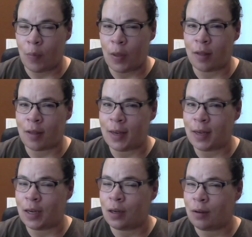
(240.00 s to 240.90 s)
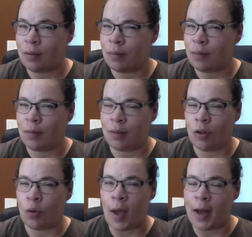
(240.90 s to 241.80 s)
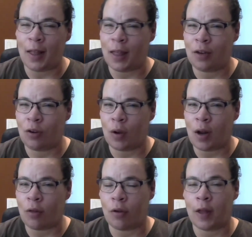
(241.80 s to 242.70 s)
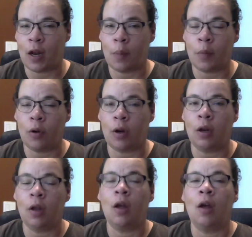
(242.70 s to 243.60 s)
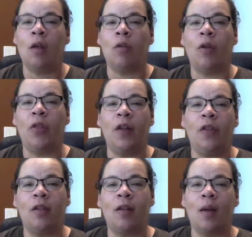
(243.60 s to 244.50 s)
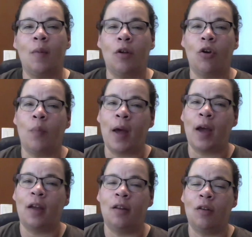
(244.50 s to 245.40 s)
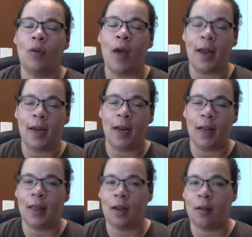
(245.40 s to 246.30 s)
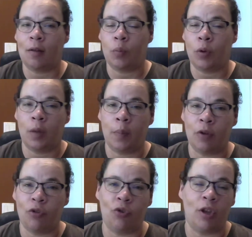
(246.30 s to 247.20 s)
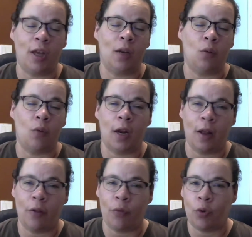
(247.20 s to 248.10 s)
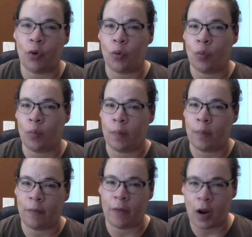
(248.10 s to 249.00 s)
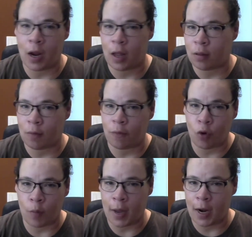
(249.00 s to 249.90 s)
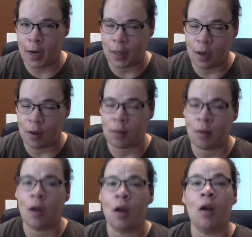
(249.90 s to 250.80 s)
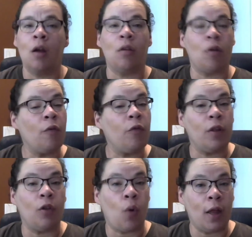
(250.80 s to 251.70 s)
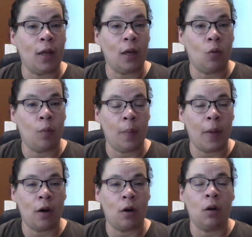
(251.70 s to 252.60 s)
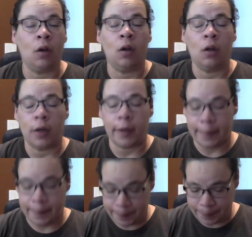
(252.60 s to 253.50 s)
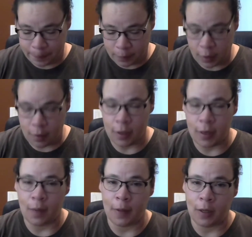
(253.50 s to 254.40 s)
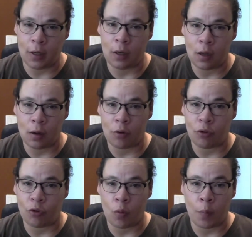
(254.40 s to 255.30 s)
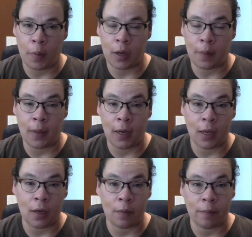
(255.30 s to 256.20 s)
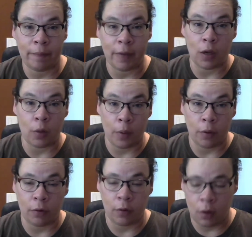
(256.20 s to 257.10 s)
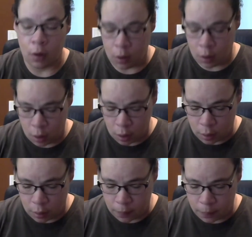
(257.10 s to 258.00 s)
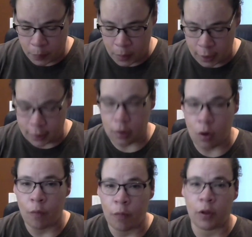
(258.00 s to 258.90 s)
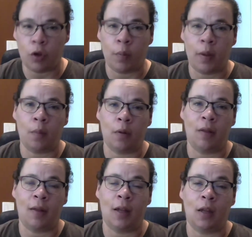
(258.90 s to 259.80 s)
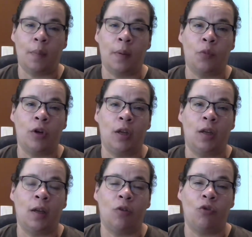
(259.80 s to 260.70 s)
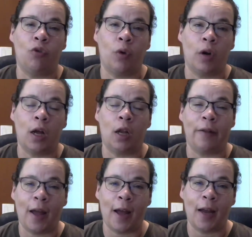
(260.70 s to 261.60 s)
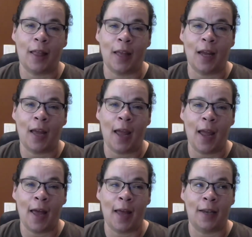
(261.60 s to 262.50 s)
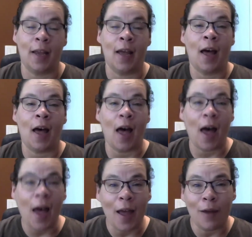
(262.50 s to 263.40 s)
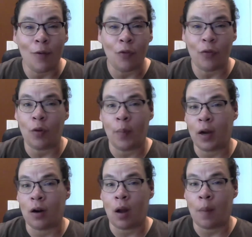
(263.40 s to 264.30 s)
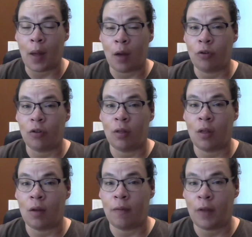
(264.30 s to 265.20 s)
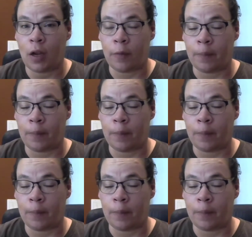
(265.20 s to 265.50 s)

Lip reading: because I didn't do anything to it other than upload it. So I think this time I'll go back to editing things and putting pictures in and running it through various formatting things. So hopefully the quality will be better. It's going to take me a little longer, so it won't be an immediate video post. But hopefully you'll be able to see a little bit more detail, truer color, that kind of thing, and I will feel better about the video.